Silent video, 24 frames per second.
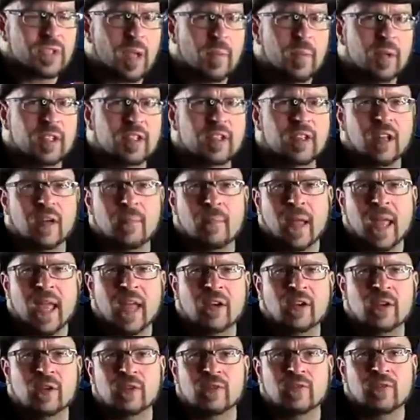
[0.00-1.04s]
But a
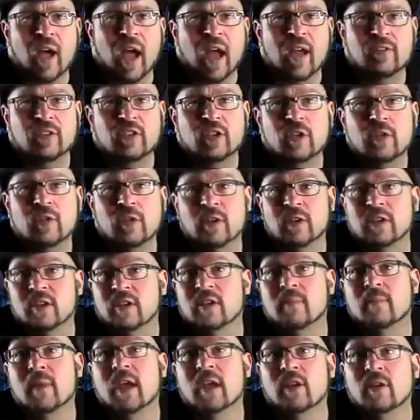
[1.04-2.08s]
man who's 5'2" versus
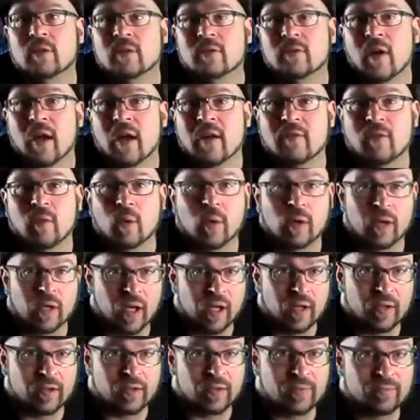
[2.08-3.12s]
a man who's 5'4"
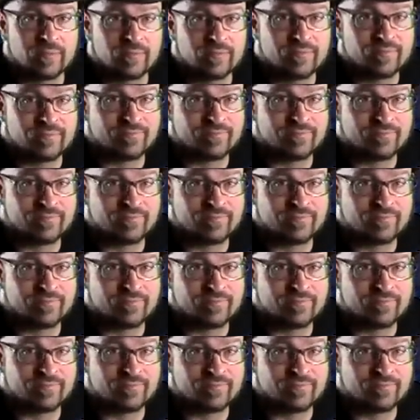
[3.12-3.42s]
does.